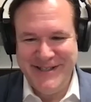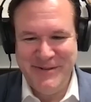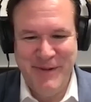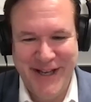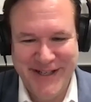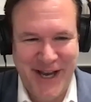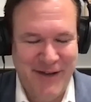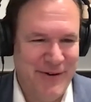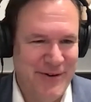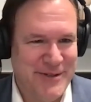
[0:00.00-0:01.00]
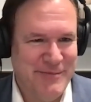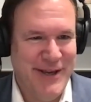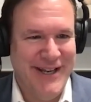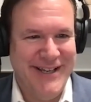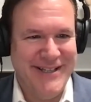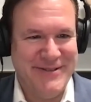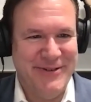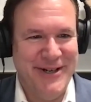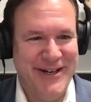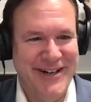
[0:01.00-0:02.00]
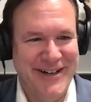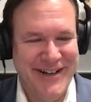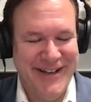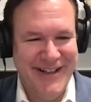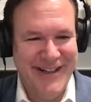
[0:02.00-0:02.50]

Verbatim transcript: too many davos meetings where uh,